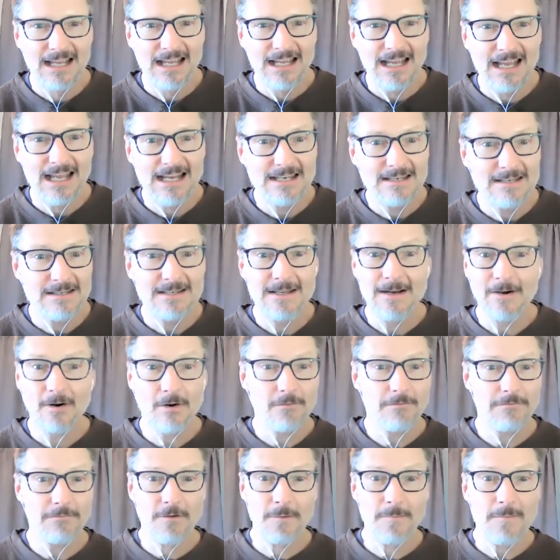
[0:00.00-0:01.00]
And,
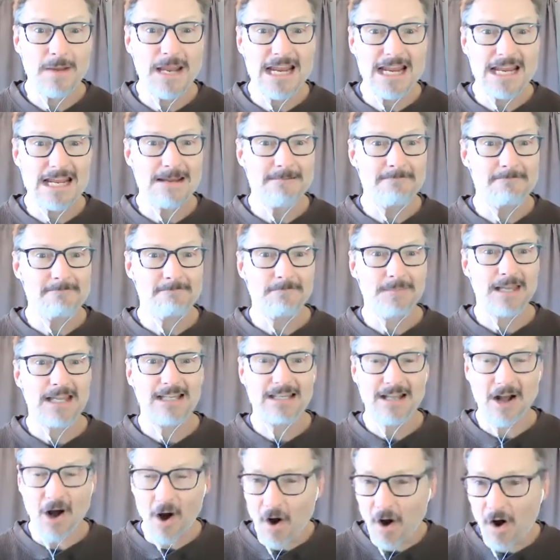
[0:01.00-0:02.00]
for me,
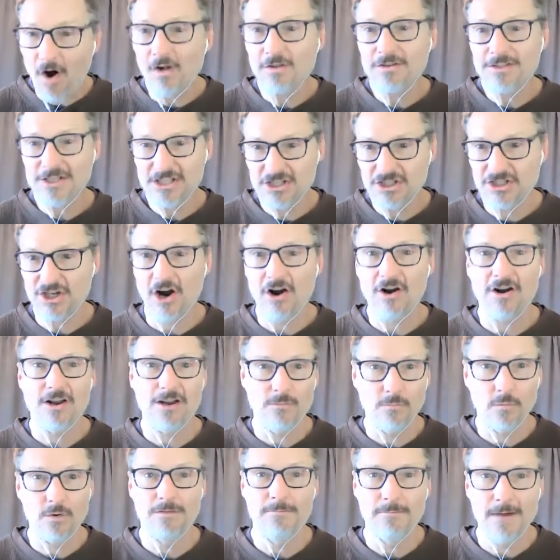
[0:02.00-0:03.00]
it all
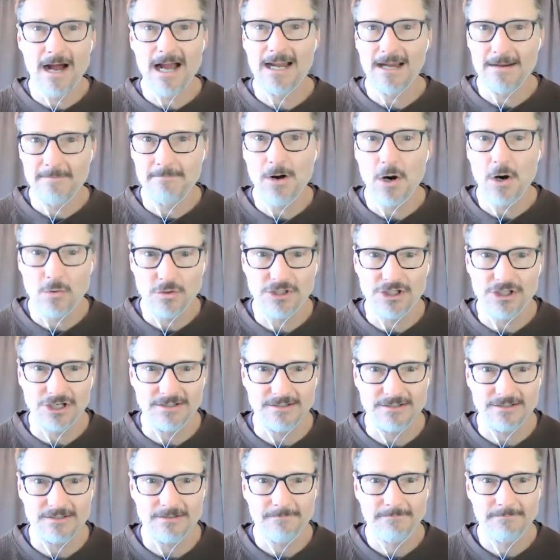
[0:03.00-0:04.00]
started with my
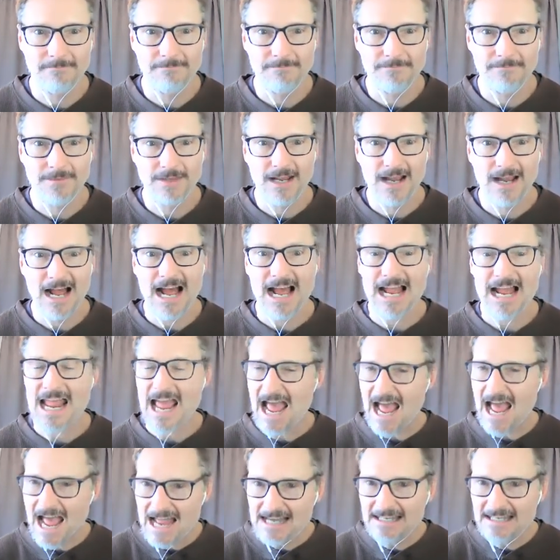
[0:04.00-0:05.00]
emotions. I
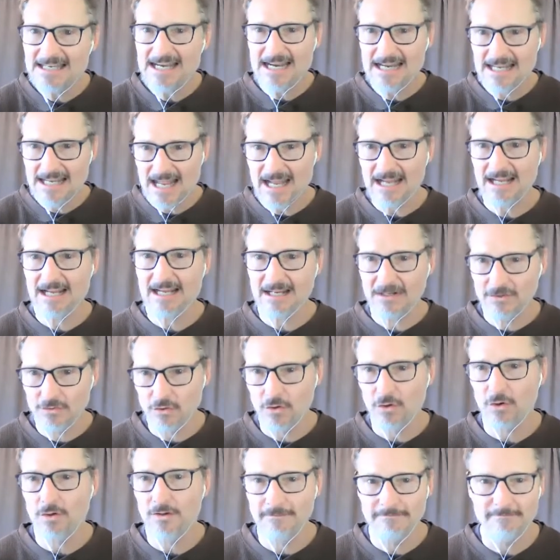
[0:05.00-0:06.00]
had to get
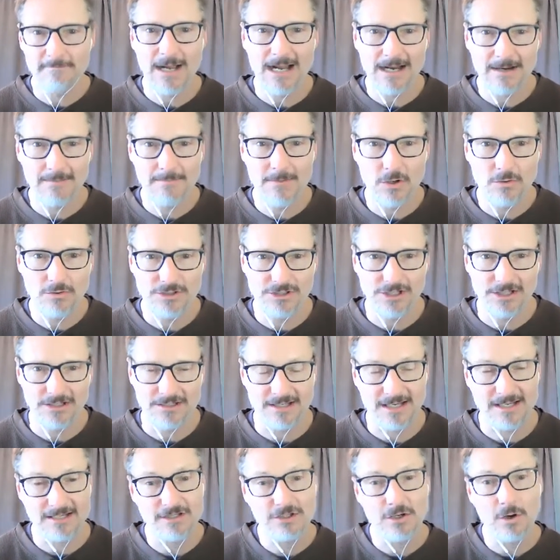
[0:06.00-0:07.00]
control of my
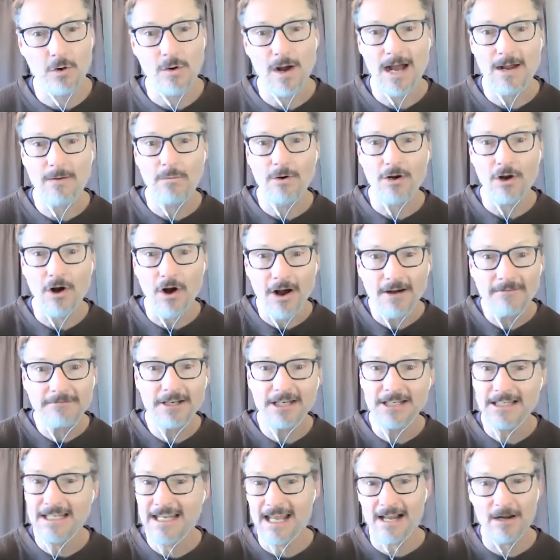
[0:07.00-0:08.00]
emotions. And so I would
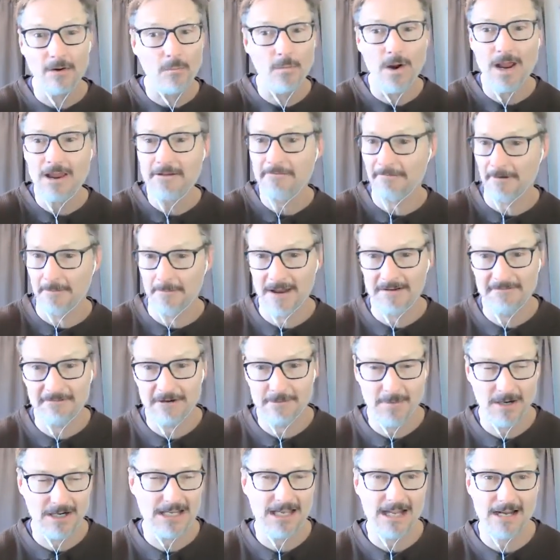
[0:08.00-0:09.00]
often get away from
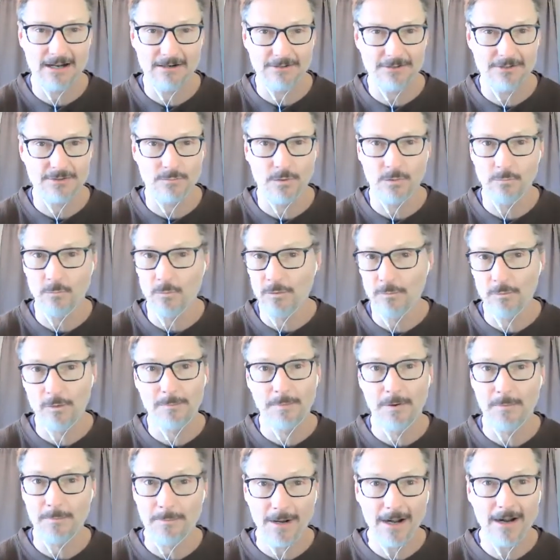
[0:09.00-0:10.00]
everybody else when we were
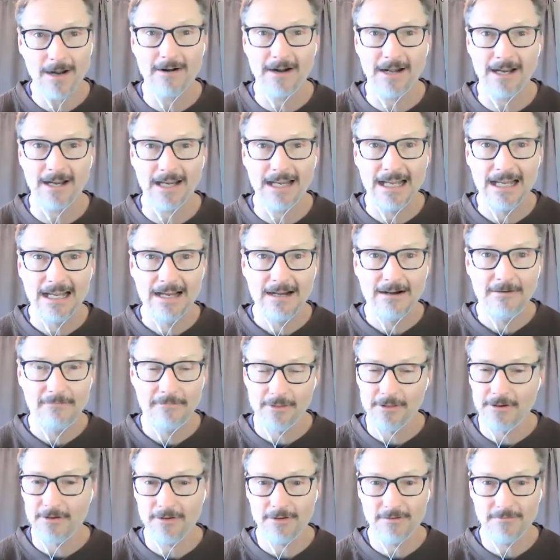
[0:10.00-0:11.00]
preparing
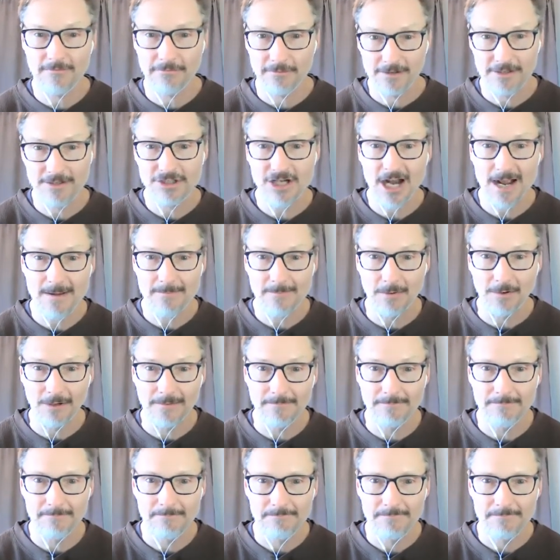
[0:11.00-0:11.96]
for the shot put.